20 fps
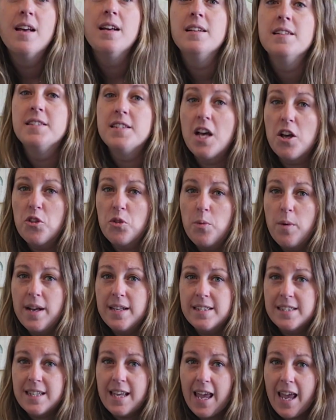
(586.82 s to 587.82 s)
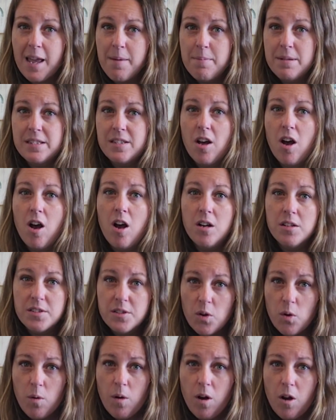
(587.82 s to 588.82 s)
Southwest Cape is
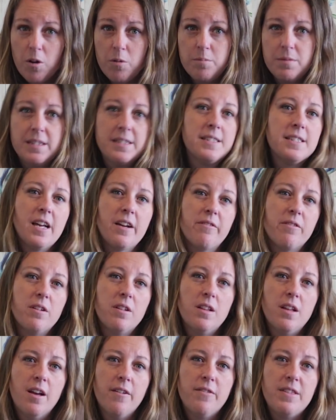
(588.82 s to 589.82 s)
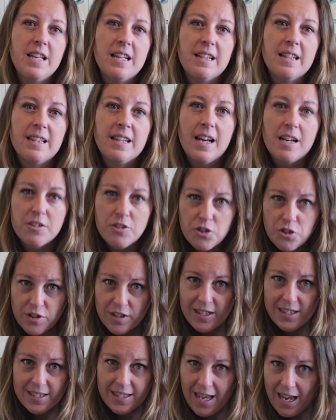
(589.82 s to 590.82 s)
also home to several of the
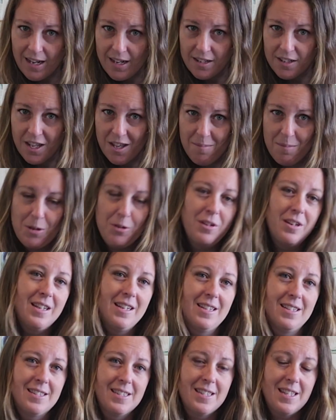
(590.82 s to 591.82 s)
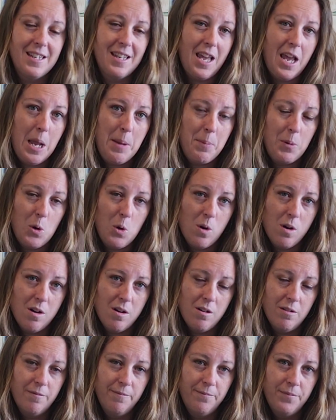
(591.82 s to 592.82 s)
illustrious gated communities in Cape
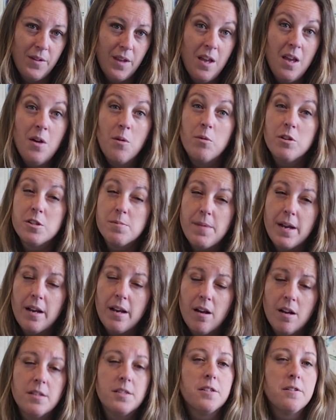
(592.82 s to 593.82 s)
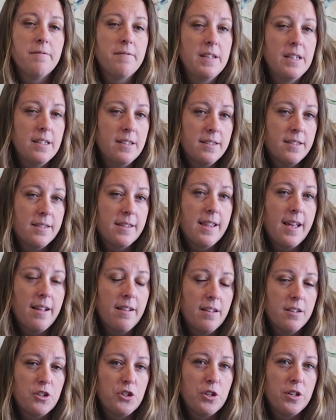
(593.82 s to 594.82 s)
Coral, which might also feed into that
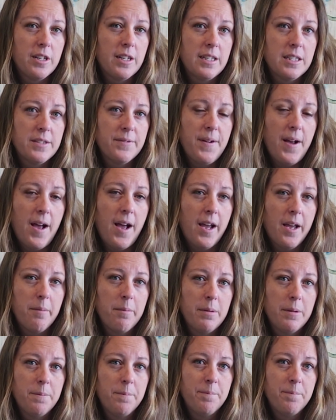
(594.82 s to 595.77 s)
luxurious vibe.